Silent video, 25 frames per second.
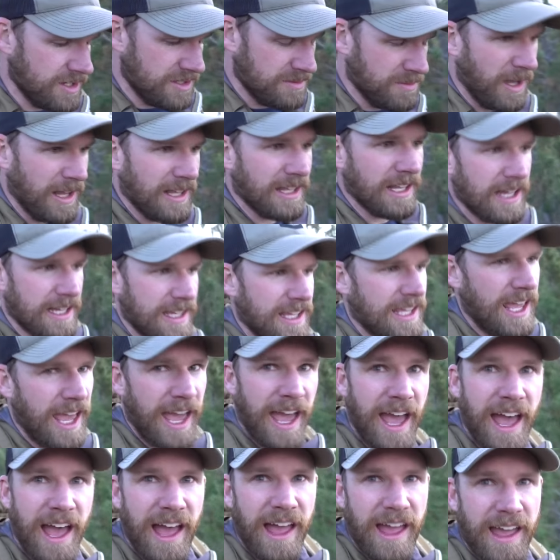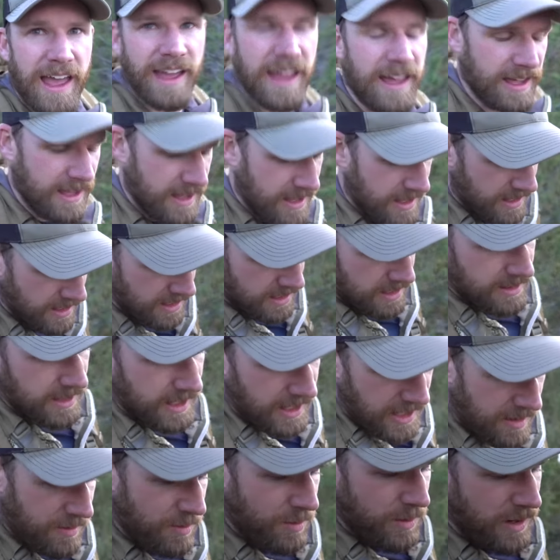is my lucky hat
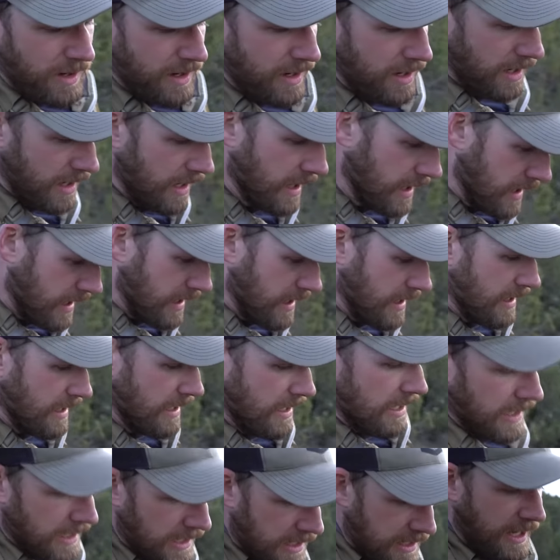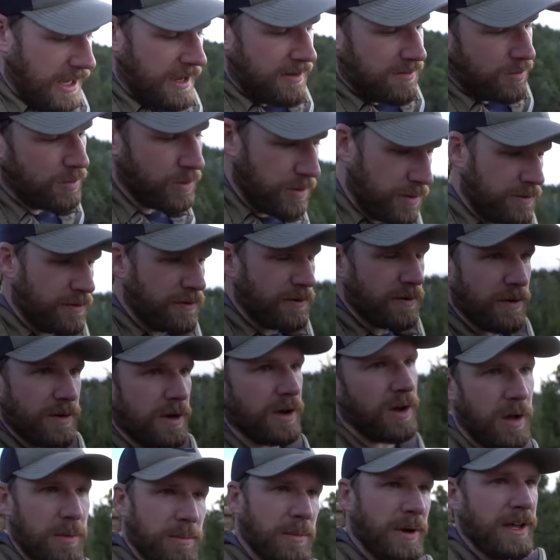that I wear and have worn for
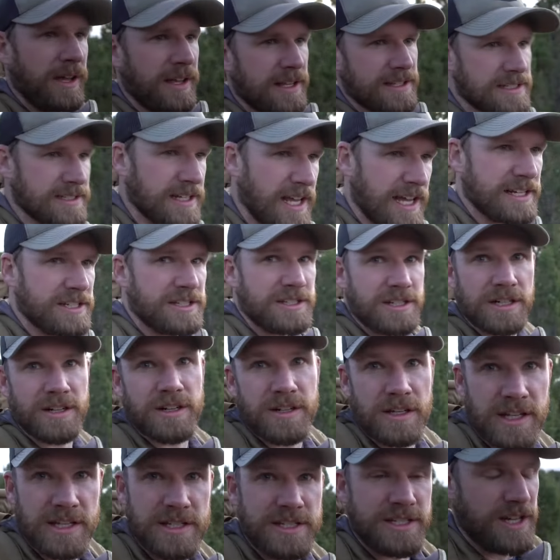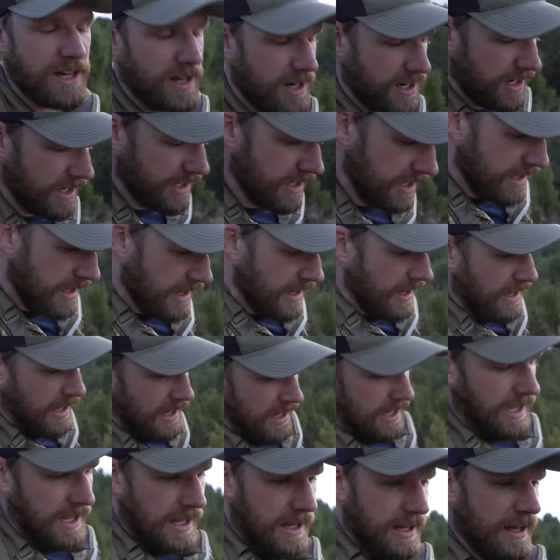all my hunts last year and this year.
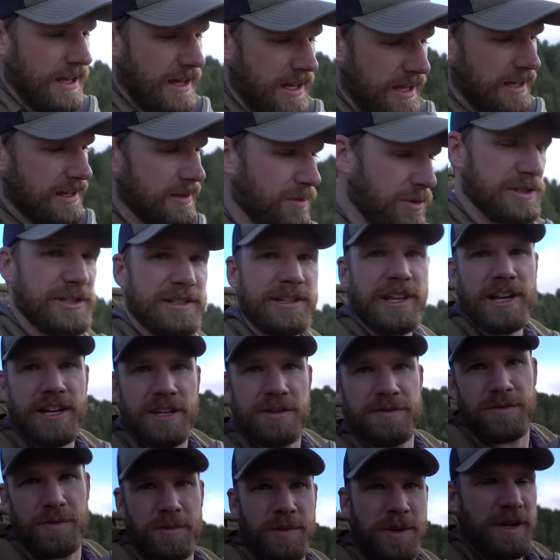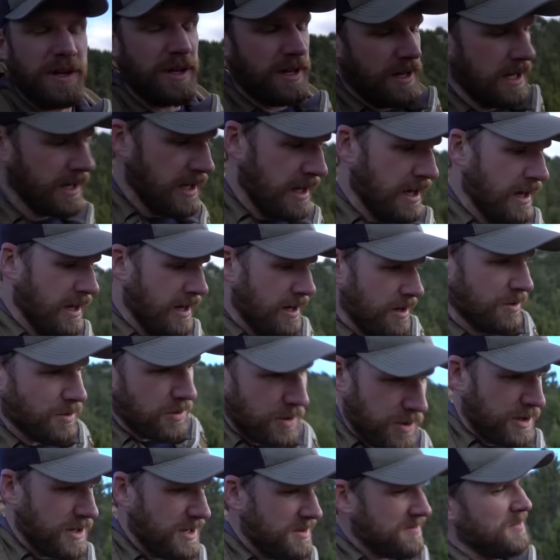Eh, wasn't lucky for me in
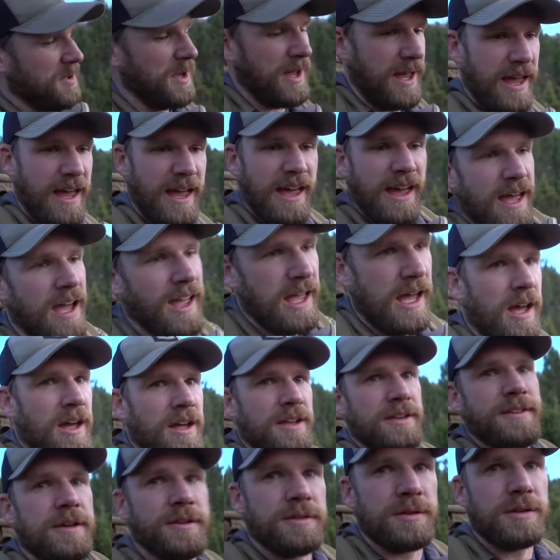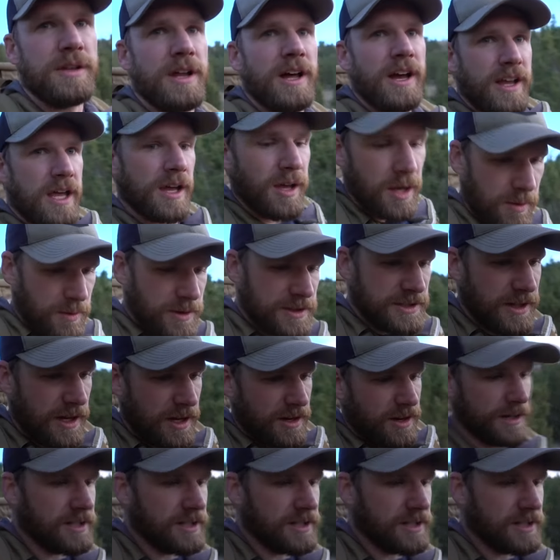Oregon, but dude, luck was on